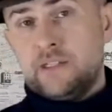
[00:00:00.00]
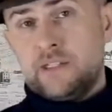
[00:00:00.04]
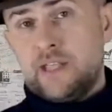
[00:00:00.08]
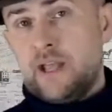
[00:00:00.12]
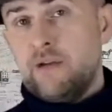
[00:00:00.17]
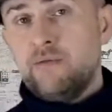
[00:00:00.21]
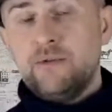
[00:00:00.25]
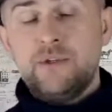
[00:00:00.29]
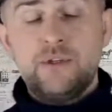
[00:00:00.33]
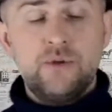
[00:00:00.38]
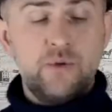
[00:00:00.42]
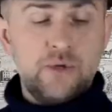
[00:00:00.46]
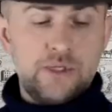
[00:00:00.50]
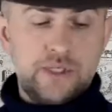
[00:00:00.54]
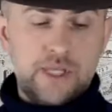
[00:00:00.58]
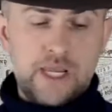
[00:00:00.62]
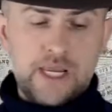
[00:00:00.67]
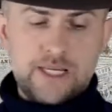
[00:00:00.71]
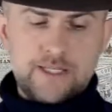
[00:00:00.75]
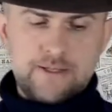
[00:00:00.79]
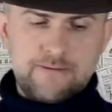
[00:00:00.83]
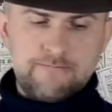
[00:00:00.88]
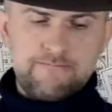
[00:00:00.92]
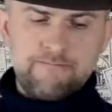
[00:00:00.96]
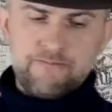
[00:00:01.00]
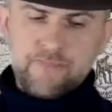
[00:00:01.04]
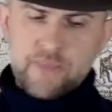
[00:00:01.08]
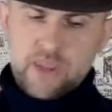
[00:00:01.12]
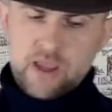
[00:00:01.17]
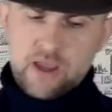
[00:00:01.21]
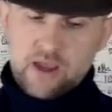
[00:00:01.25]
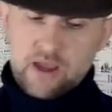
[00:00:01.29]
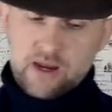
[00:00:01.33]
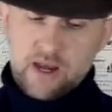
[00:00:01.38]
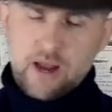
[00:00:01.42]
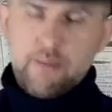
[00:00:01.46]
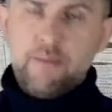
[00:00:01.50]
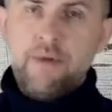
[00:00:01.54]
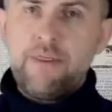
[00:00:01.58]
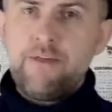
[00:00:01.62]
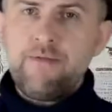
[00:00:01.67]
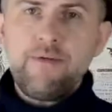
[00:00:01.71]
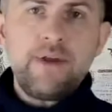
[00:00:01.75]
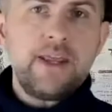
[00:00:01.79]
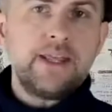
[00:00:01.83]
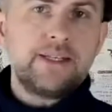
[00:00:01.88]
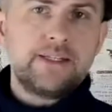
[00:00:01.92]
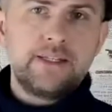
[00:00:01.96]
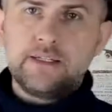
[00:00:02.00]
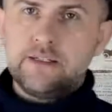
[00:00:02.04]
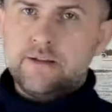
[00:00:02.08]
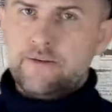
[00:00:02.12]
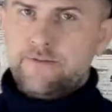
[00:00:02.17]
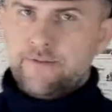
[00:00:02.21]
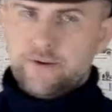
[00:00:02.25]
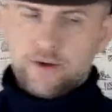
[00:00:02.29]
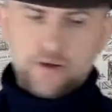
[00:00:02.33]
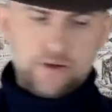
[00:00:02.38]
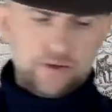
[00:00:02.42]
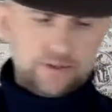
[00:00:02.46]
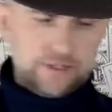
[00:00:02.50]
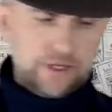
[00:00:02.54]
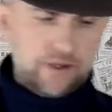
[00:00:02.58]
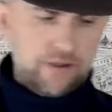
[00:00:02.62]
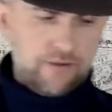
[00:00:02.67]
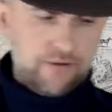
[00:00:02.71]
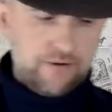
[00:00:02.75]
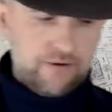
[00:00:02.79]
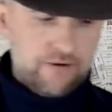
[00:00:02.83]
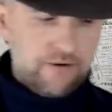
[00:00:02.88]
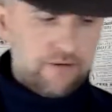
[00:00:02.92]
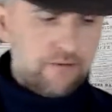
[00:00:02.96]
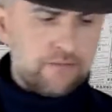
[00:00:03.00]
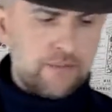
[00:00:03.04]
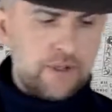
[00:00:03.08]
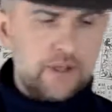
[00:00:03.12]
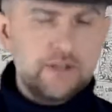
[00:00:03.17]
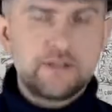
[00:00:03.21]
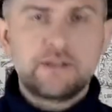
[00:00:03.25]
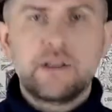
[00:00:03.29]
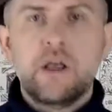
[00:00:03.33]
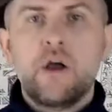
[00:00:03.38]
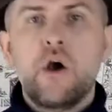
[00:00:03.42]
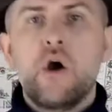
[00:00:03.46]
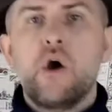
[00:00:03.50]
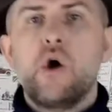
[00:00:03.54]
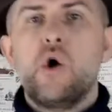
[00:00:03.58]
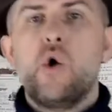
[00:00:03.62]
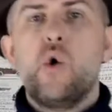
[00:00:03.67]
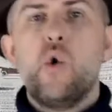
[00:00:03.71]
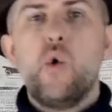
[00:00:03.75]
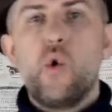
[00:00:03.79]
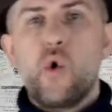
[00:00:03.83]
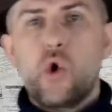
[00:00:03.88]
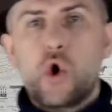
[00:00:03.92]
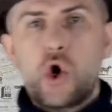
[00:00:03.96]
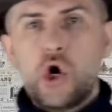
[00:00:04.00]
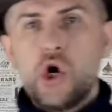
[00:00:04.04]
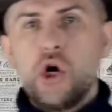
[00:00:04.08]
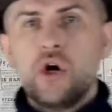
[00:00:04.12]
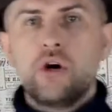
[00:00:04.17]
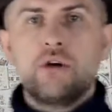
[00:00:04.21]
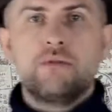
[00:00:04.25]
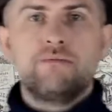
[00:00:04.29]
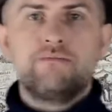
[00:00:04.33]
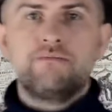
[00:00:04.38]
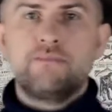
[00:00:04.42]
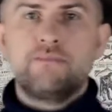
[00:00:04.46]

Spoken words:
sound 2 is easy. Number 3 isn't difficult either. It's or,